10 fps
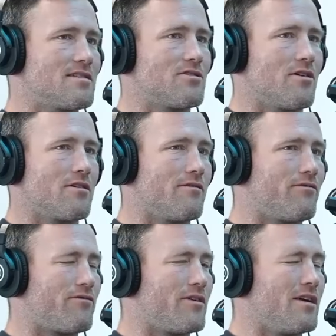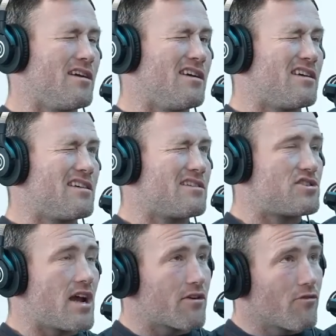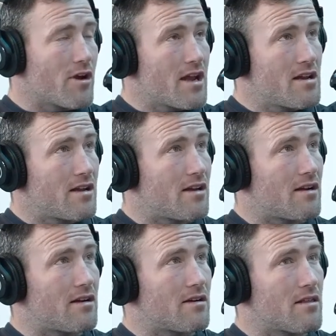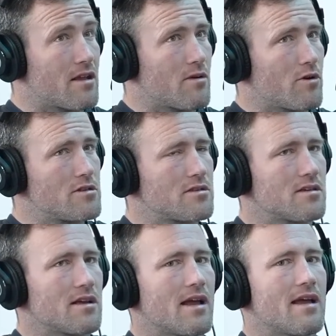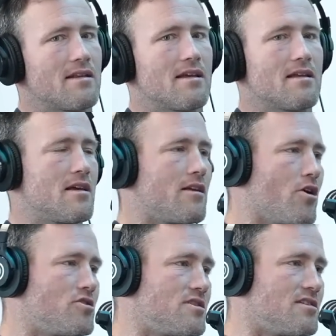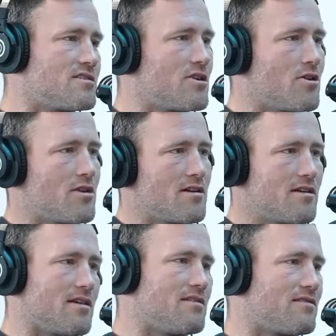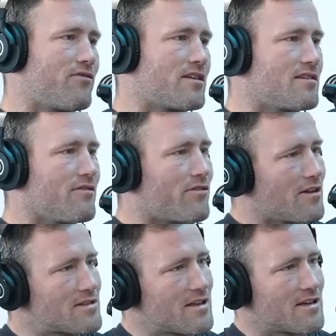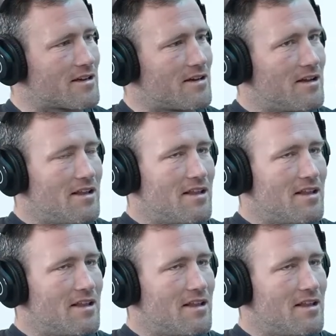outside of Jack Reed, I think it was, and then Oatsy just turned in and he flicked it to Felty, and